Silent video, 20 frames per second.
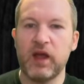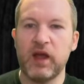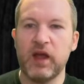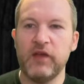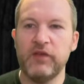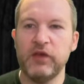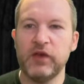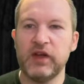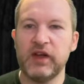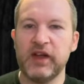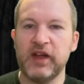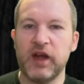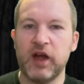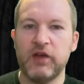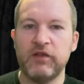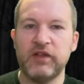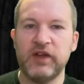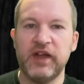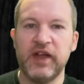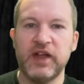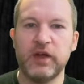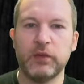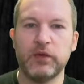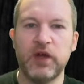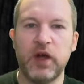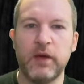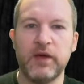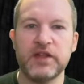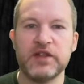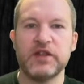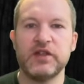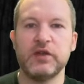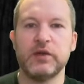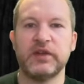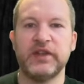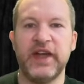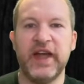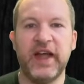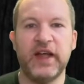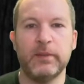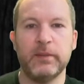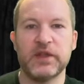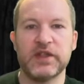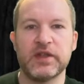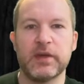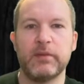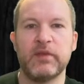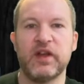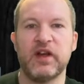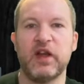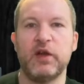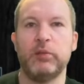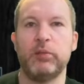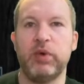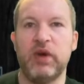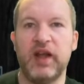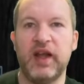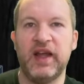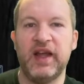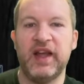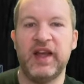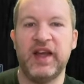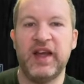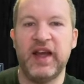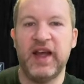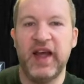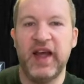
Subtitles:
if you click over here, you'll notice that your name is something like player